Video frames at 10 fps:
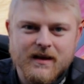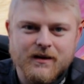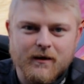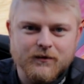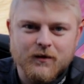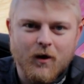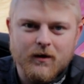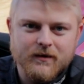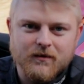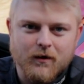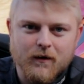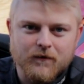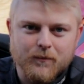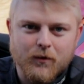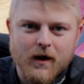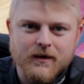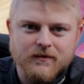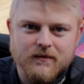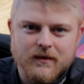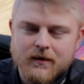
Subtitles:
you know, Ducatis are overpriced,